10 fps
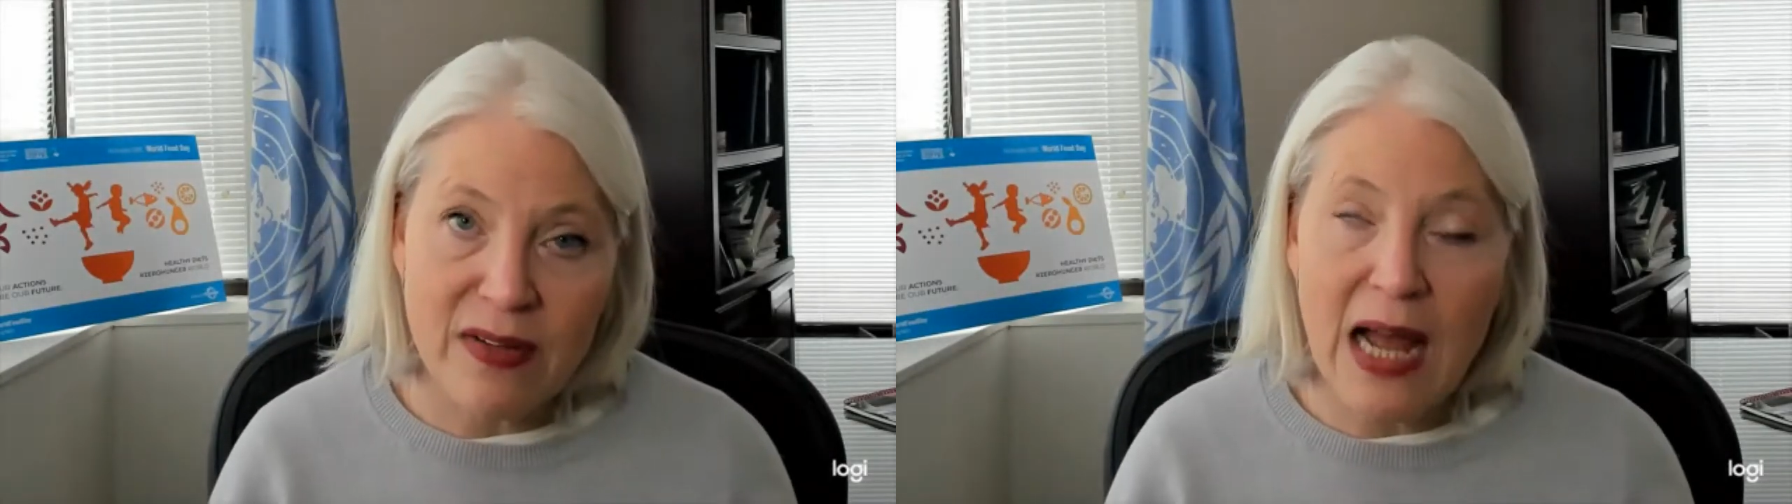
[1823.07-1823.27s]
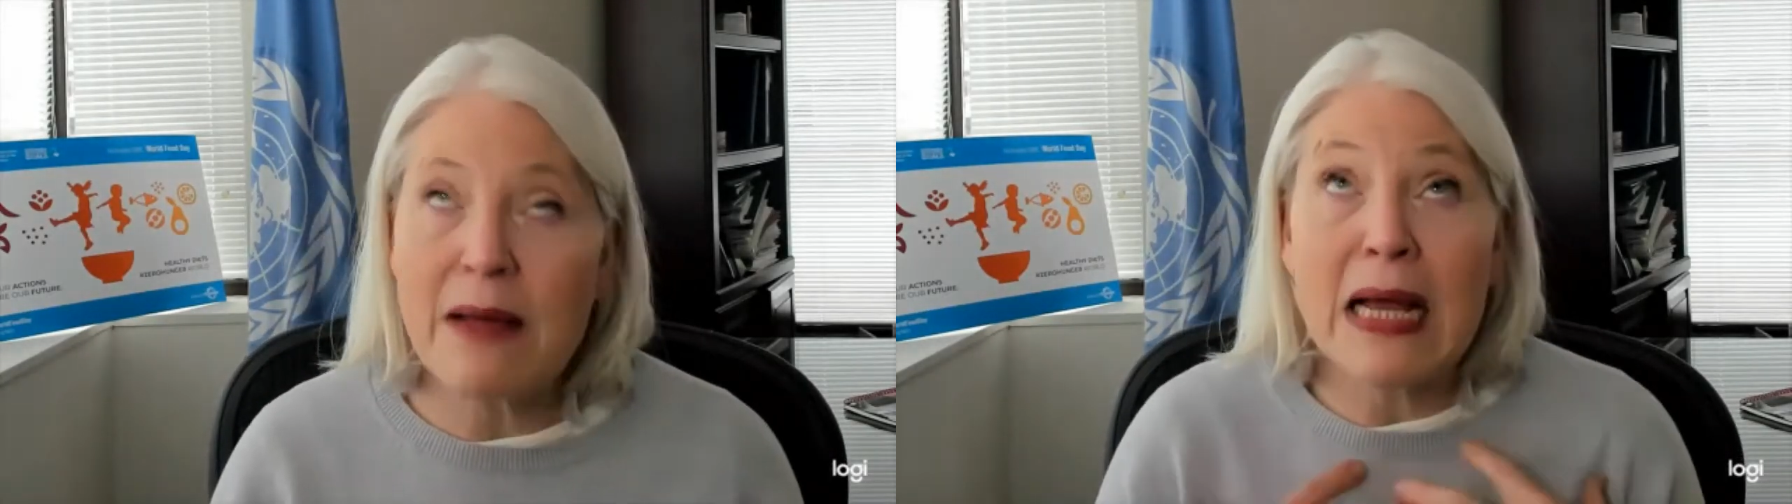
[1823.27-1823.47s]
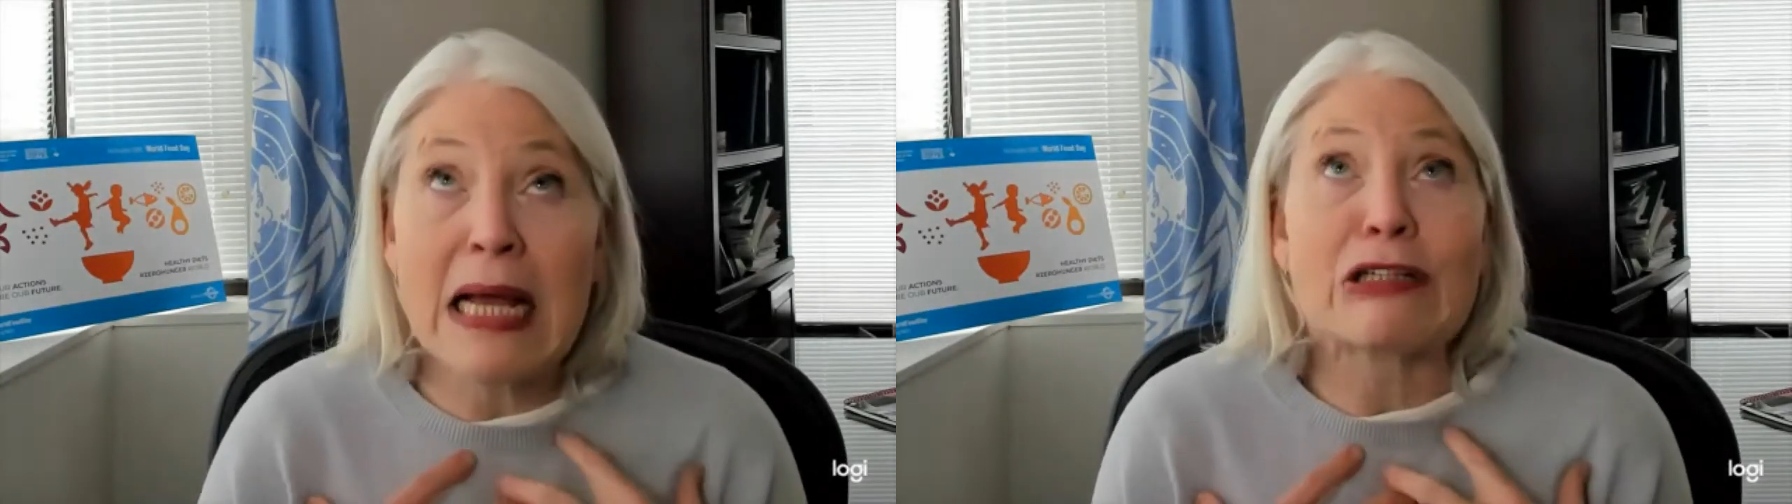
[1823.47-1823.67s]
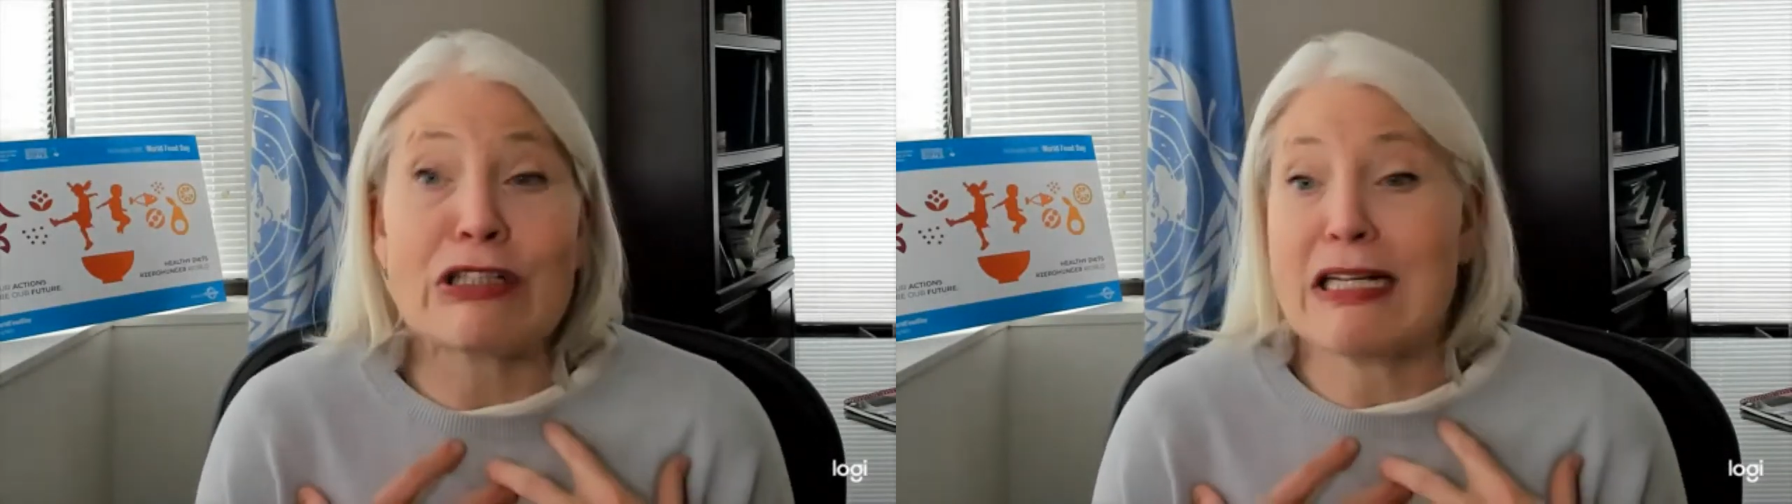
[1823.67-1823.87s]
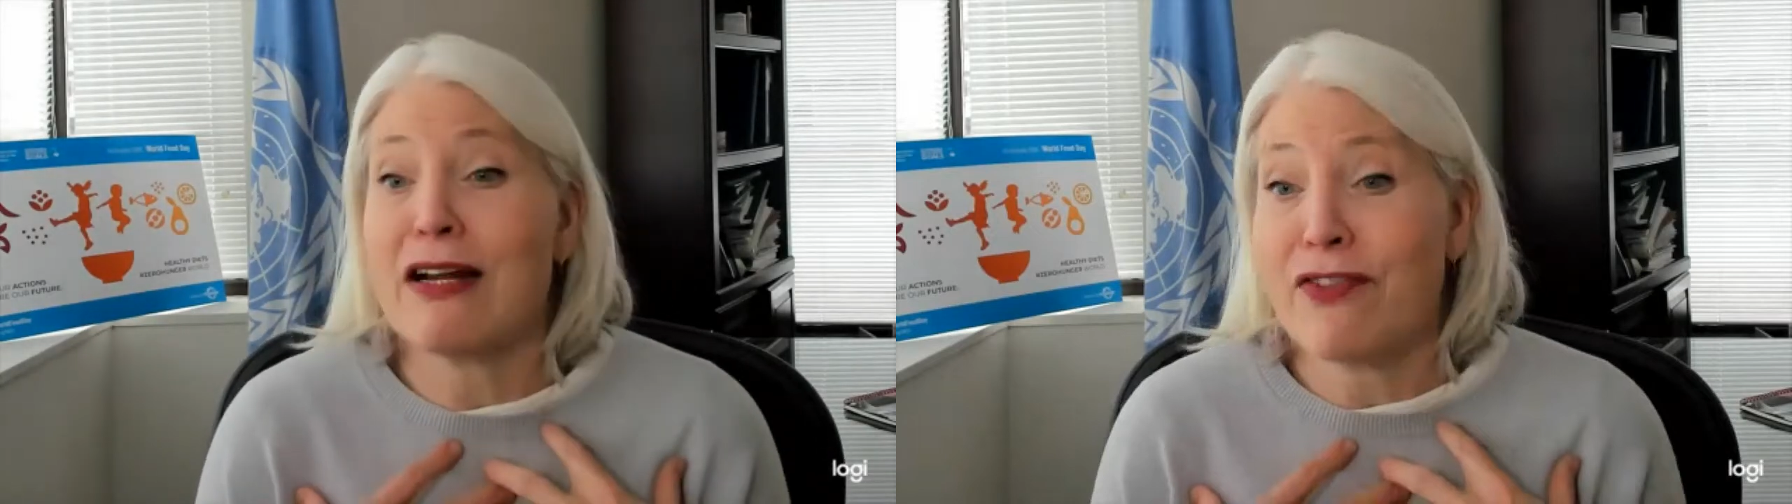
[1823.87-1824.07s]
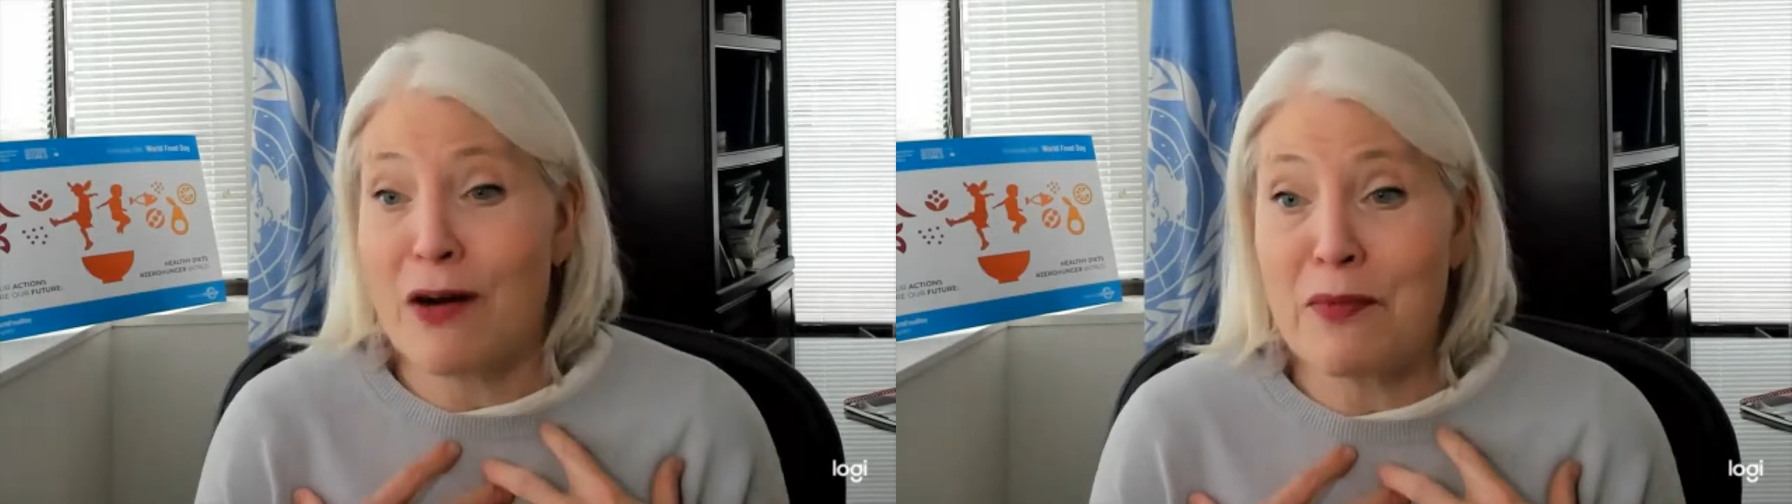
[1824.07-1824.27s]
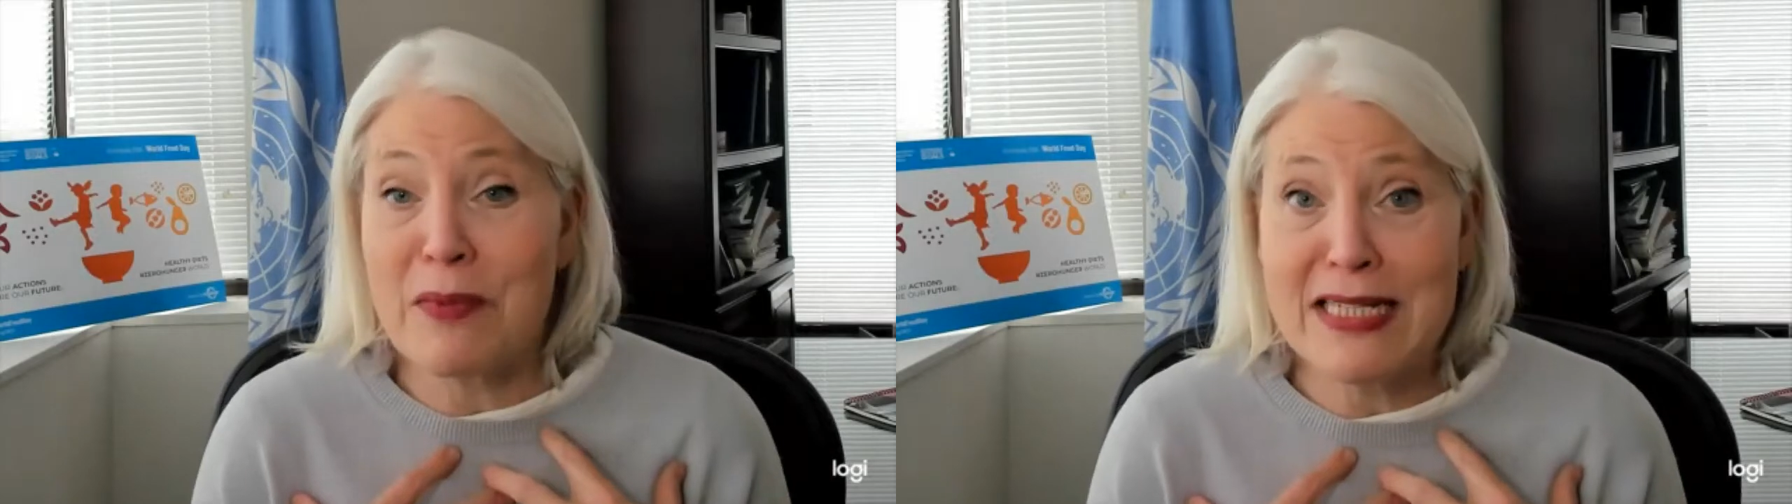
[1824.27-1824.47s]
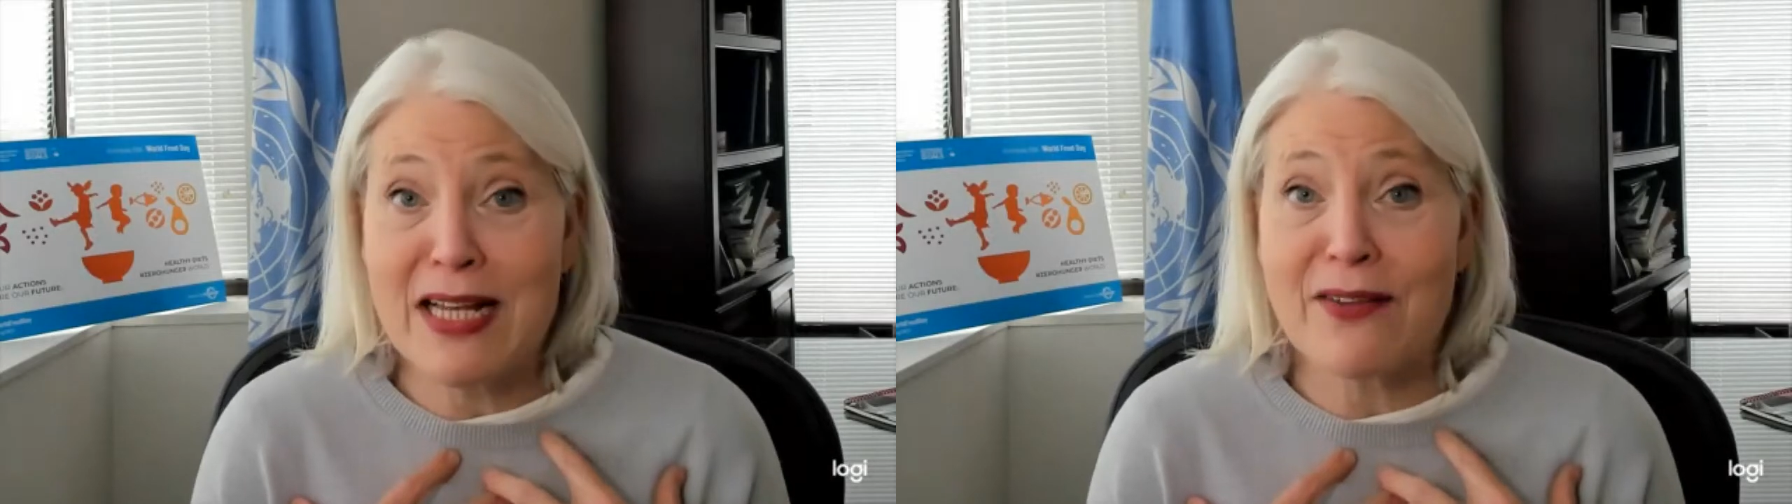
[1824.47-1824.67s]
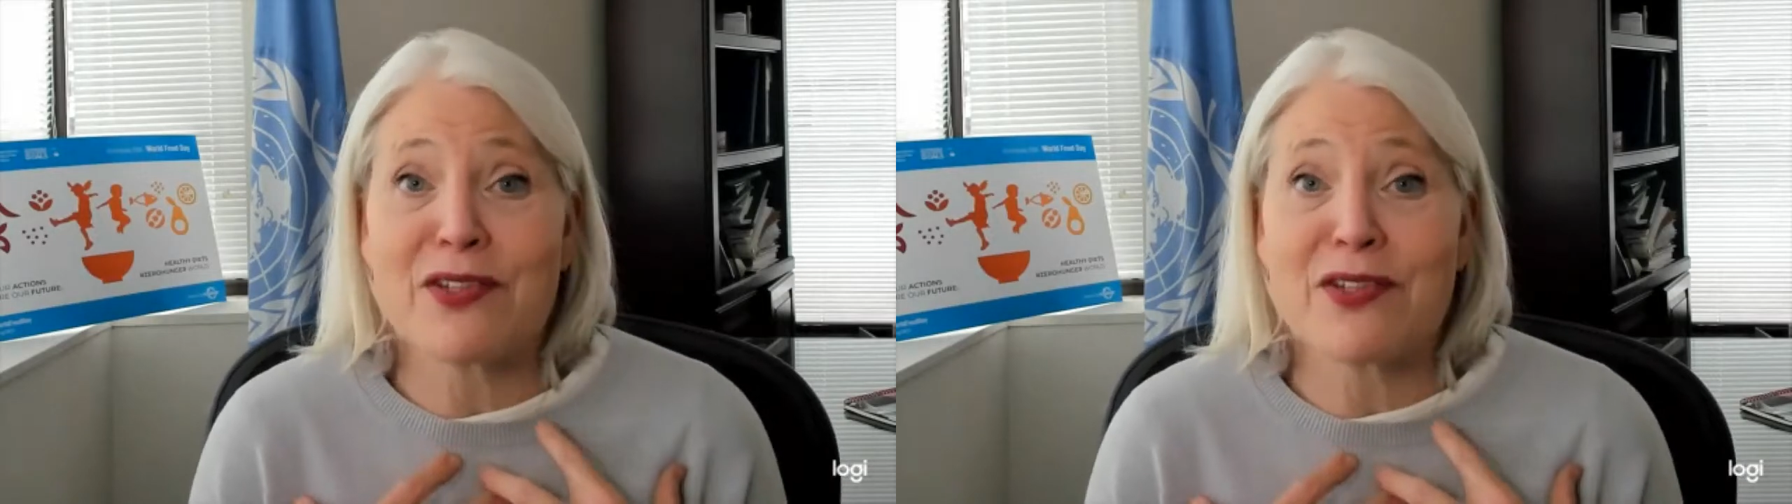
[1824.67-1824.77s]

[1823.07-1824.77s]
I'm actually not a farmer myself,